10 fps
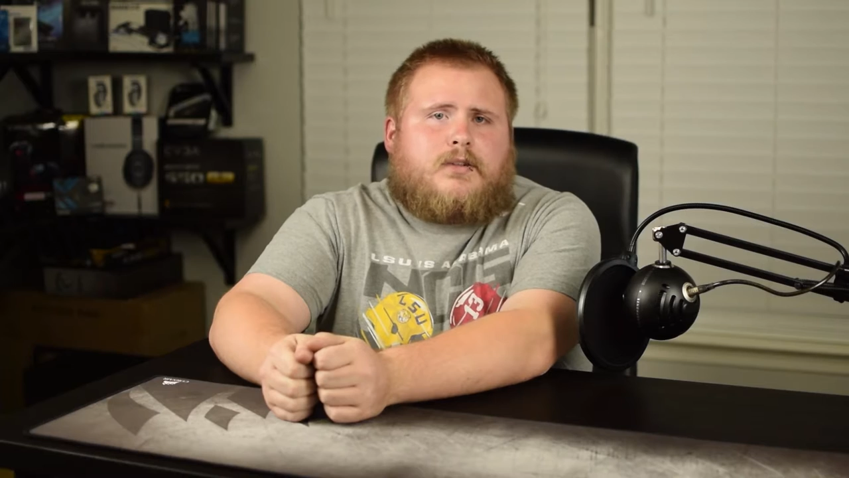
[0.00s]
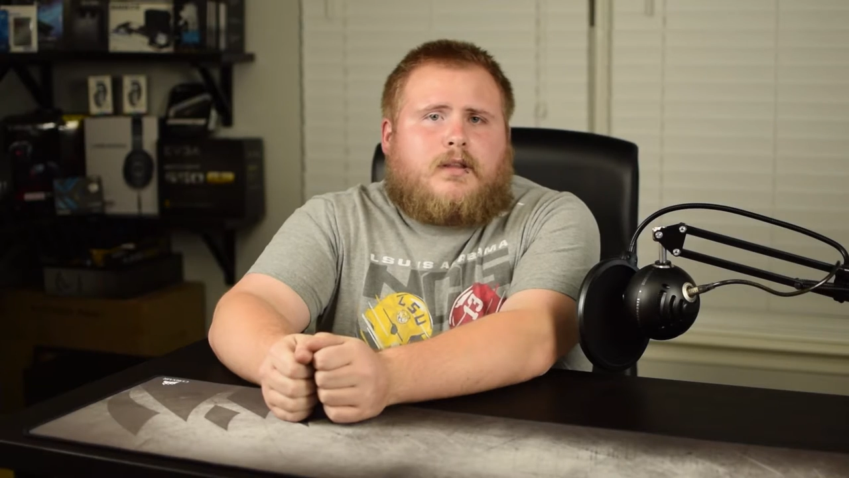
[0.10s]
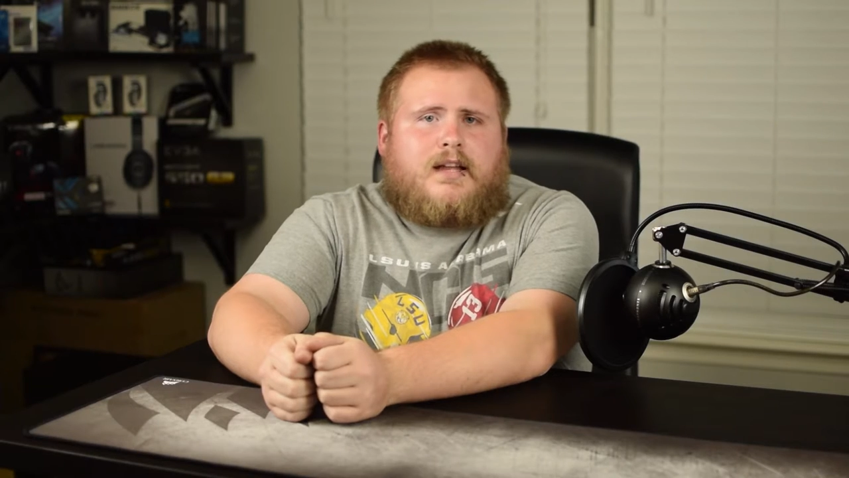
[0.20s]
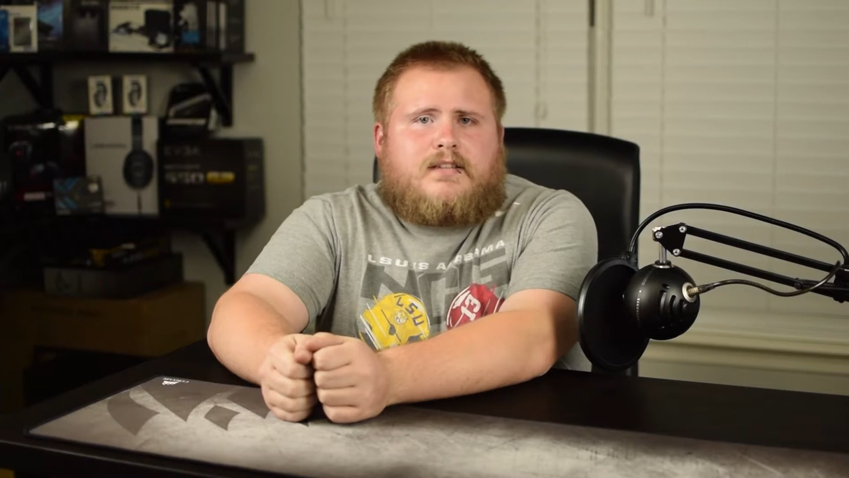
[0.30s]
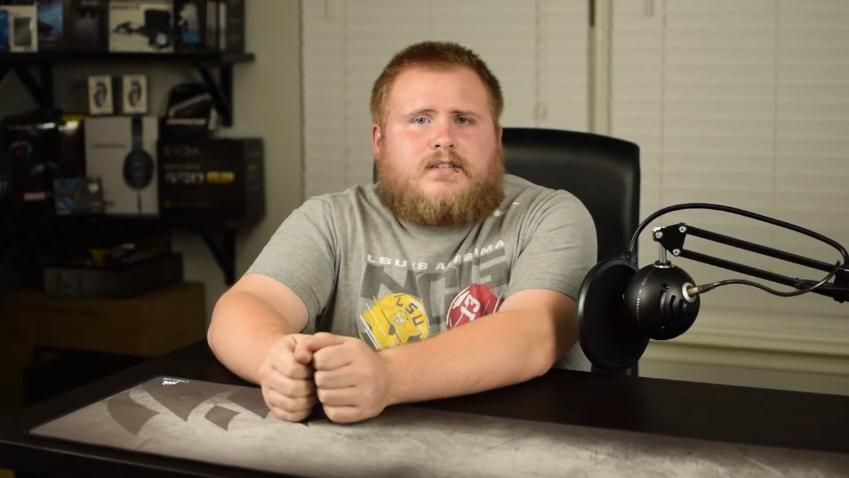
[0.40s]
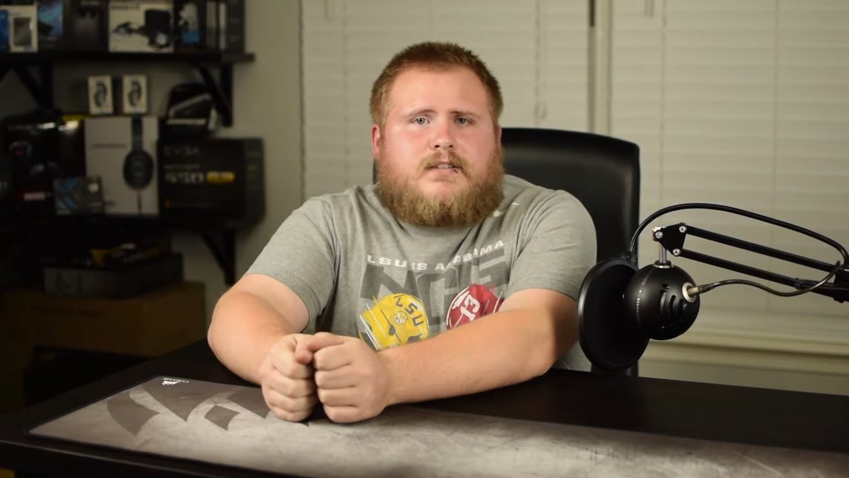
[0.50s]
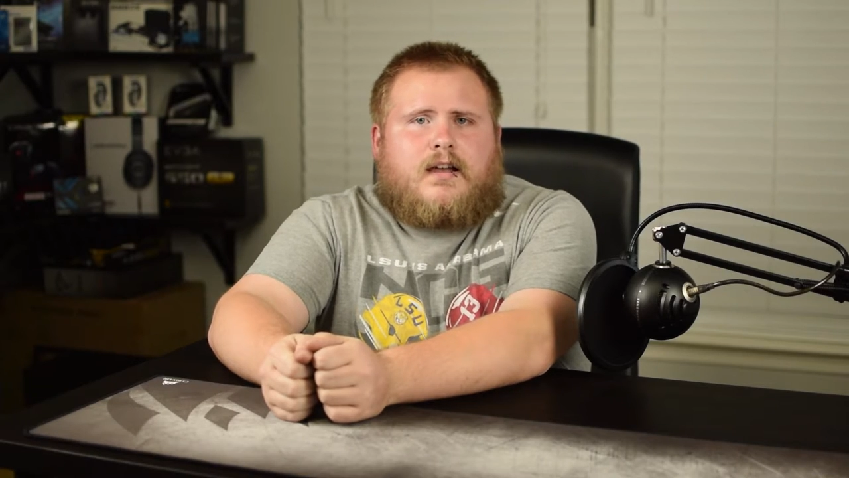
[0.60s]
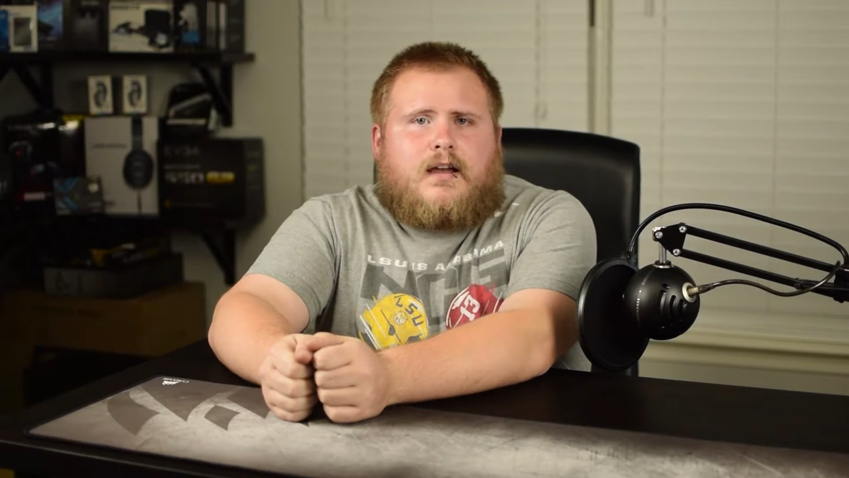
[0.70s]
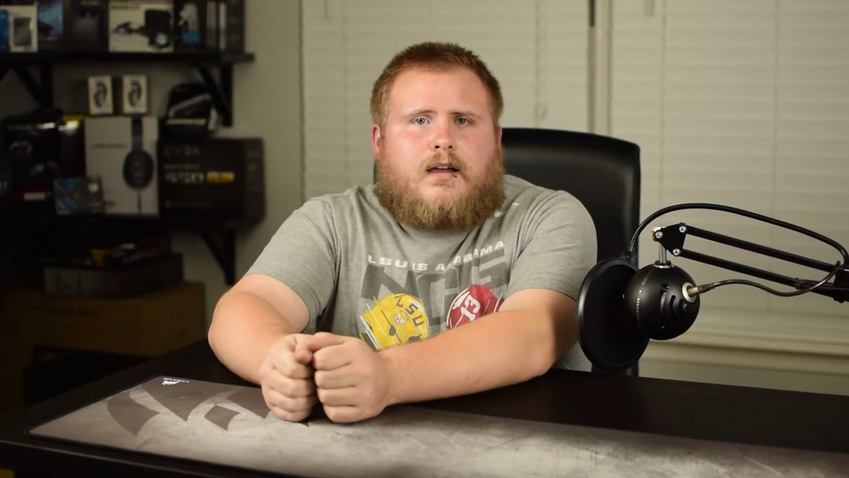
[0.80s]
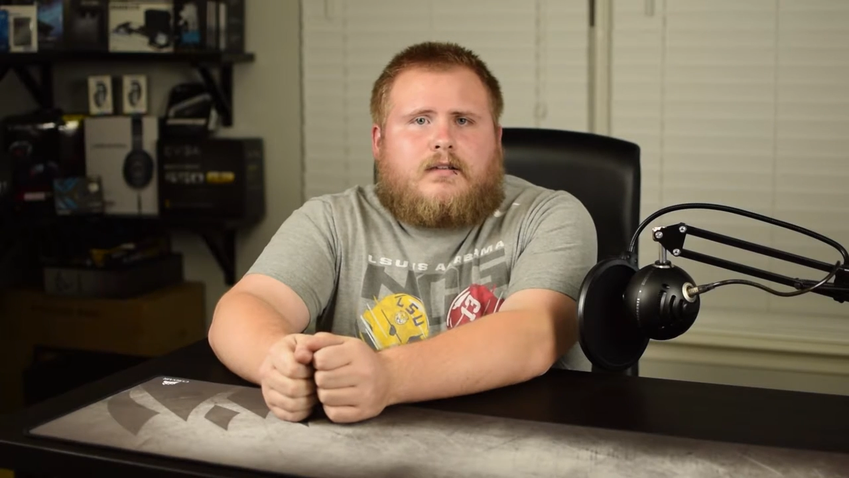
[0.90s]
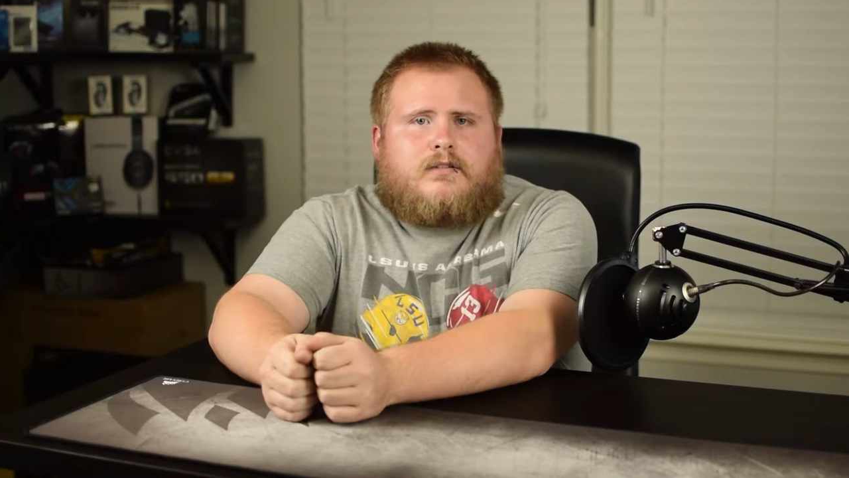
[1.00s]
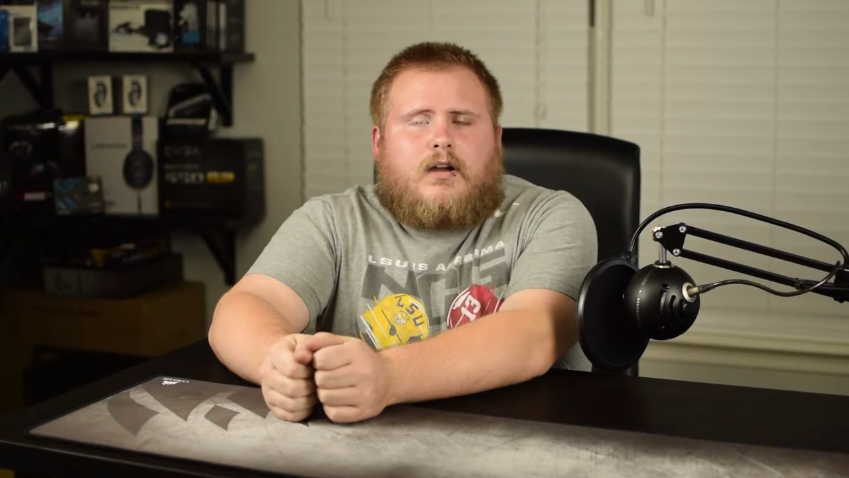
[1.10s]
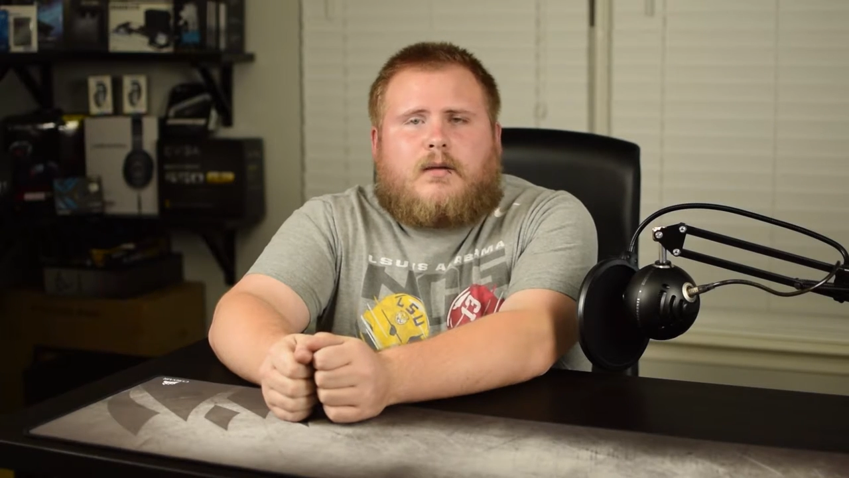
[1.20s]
let's uh, talk